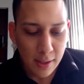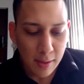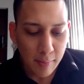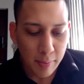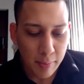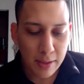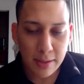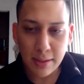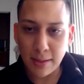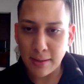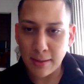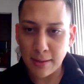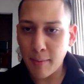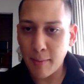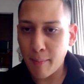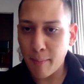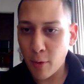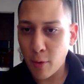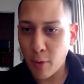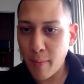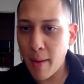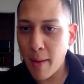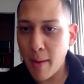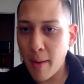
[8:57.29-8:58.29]
But
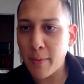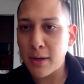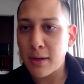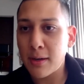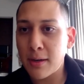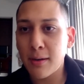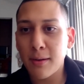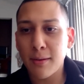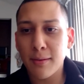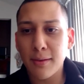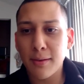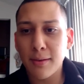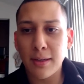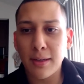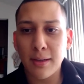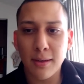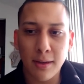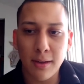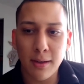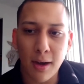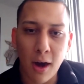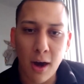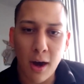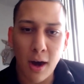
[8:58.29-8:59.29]
remember,
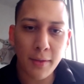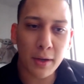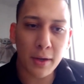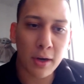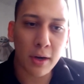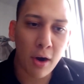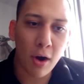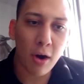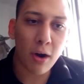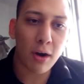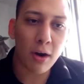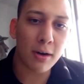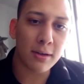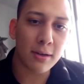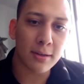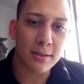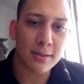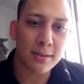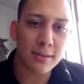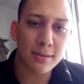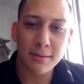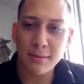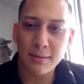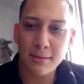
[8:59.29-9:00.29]
on the
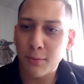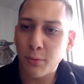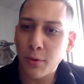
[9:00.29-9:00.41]
calls,